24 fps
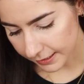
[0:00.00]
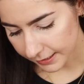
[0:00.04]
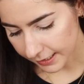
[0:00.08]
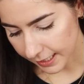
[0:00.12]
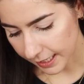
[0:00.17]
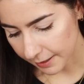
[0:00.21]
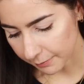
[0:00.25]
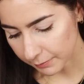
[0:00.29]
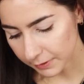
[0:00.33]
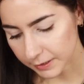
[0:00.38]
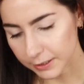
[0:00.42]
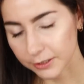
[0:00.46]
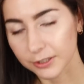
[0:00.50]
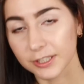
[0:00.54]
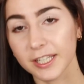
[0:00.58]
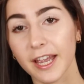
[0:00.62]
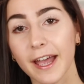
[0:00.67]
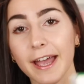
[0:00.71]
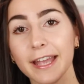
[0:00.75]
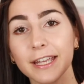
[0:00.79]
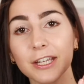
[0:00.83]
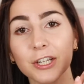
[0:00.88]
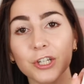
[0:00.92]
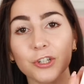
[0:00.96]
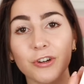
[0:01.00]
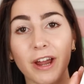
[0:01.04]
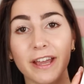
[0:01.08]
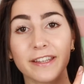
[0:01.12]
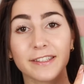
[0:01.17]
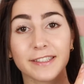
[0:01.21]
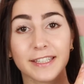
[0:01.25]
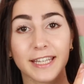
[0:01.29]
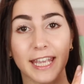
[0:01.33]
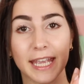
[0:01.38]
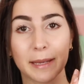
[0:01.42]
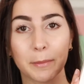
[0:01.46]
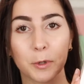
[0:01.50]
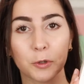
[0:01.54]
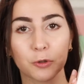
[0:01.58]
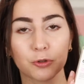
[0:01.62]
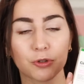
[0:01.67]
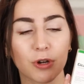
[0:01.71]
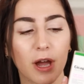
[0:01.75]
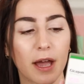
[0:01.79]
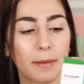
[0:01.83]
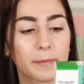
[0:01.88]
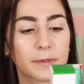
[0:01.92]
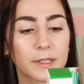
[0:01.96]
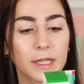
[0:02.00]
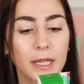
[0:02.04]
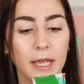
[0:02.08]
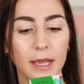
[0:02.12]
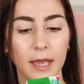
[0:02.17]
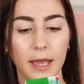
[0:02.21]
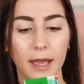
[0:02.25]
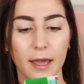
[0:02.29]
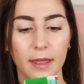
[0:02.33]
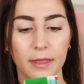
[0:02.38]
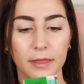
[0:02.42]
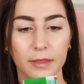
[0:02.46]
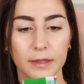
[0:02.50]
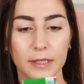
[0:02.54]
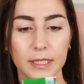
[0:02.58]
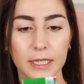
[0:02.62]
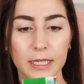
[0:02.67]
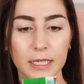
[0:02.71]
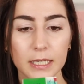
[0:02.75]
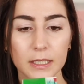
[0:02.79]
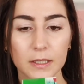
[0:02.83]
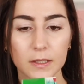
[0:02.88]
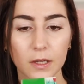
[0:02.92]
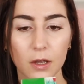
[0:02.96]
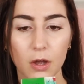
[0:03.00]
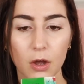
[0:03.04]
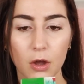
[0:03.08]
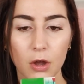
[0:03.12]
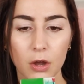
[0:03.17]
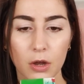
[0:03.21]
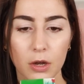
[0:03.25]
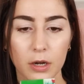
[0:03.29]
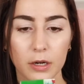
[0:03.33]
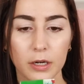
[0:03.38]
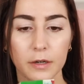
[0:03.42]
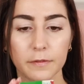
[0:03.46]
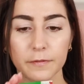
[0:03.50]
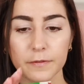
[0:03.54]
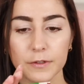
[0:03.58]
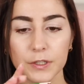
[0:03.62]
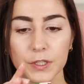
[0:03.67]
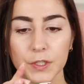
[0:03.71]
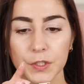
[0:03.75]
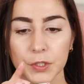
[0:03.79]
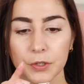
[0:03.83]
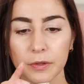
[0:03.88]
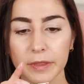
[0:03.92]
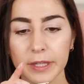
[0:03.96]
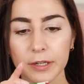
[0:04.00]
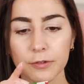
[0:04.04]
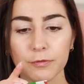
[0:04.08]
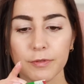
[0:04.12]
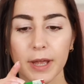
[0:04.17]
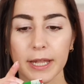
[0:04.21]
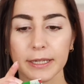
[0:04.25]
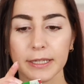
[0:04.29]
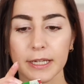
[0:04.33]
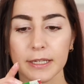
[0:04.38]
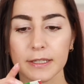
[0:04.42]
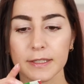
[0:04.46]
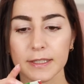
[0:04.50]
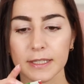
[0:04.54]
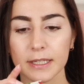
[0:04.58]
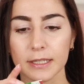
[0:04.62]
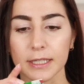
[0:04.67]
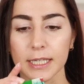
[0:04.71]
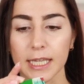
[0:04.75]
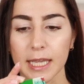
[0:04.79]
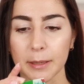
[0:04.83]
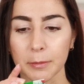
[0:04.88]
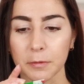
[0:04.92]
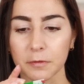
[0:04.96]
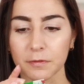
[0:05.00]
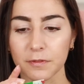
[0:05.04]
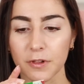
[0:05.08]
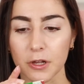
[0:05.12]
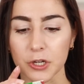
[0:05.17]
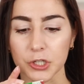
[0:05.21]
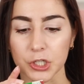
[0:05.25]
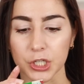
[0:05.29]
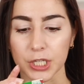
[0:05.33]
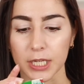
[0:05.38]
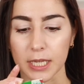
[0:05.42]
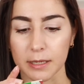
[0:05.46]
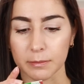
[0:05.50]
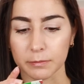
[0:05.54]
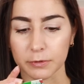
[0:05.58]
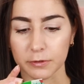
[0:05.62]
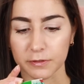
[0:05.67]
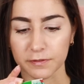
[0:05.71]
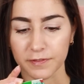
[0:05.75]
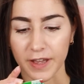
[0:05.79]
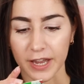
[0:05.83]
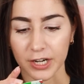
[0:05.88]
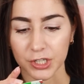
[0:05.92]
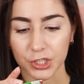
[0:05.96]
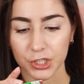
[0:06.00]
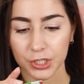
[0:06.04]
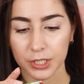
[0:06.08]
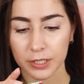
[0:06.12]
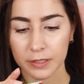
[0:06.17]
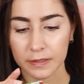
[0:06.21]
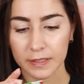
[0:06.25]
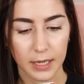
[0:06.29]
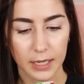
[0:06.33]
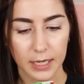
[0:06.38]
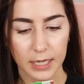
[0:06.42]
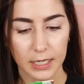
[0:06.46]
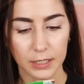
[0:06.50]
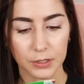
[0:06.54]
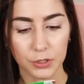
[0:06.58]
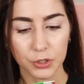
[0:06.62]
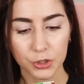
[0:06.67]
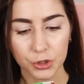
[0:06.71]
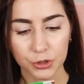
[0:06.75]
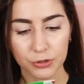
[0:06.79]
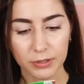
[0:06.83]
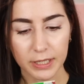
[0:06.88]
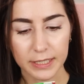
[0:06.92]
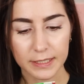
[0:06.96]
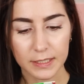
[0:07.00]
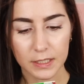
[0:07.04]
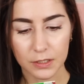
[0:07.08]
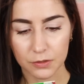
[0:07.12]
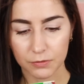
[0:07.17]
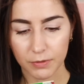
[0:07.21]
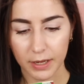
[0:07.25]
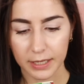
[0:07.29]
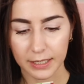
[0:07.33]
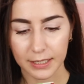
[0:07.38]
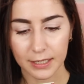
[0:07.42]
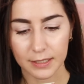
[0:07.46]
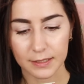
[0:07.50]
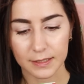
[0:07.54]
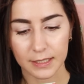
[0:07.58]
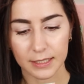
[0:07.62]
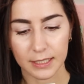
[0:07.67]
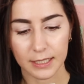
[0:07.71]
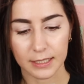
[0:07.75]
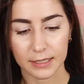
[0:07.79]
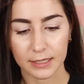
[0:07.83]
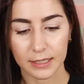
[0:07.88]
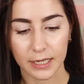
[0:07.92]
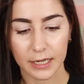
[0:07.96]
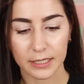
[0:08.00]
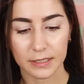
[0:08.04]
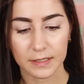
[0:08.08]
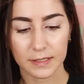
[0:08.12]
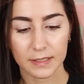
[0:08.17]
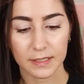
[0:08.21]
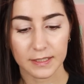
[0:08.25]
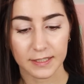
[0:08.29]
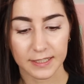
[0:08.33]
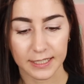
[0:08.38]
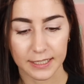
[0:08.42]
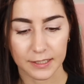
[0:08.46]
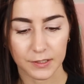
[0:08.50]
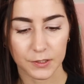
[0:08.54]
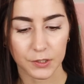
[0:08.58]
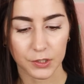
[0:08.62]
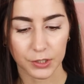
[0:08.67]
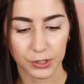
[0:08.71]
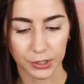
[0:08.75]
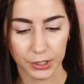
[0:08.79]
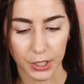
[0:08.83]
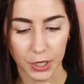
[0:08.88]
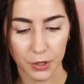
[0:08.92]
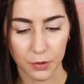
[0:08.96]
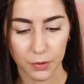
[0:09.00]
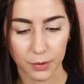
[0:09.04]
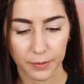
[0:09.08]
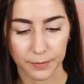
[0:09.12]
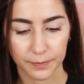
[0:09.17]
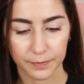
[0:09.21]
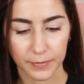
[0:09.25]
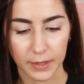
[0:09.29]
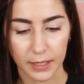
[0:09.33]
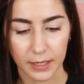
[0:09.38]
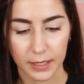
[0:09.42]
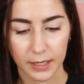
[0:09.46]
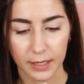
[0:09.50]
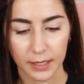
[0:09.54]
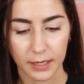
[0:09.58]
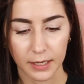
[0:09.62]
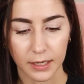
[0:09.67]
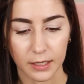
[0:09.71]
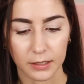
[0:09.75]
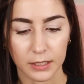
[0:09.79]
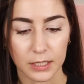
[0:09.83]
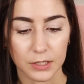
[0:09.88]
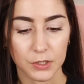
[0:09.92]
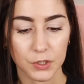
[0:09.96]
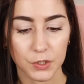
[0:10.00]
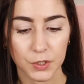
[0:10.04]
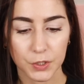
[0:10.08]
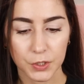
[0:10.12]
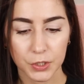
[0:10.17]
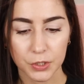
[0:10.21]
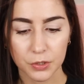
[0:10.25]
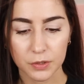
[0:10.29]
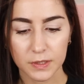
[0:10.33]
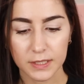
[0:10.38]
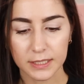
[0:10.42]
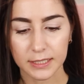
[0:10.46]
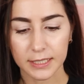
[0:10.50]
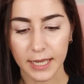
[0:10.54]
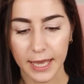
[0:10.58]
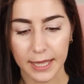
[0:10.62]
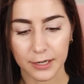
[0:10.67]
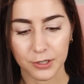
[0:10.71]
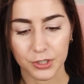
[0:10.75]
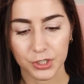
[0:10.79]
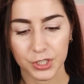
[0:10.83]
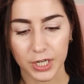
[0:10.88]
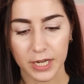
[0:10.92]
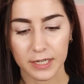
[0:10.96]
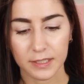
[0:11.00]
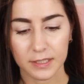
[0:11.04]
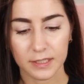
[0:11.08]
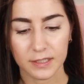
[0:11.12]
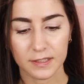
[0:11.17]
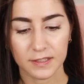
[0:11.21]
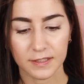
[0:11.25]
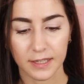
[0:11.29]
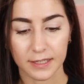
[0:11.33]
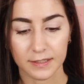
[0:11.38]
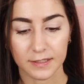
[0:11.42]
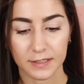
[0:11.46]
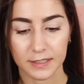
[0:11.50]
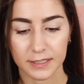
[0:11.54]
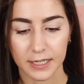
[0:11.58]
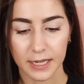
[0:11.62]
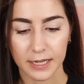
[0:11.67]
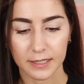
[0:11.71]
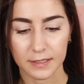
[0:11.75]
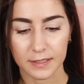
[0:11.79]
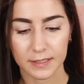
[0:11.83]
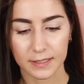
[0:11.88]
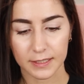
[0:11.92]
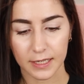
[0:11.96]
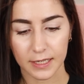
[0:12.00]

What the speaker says: it came with their Tiger Grass Camo Drops, And these are for soothing redness and camouflaging imperfections. It neutralizes redness and ignites skin's glow. And it soothes and energizes sensitized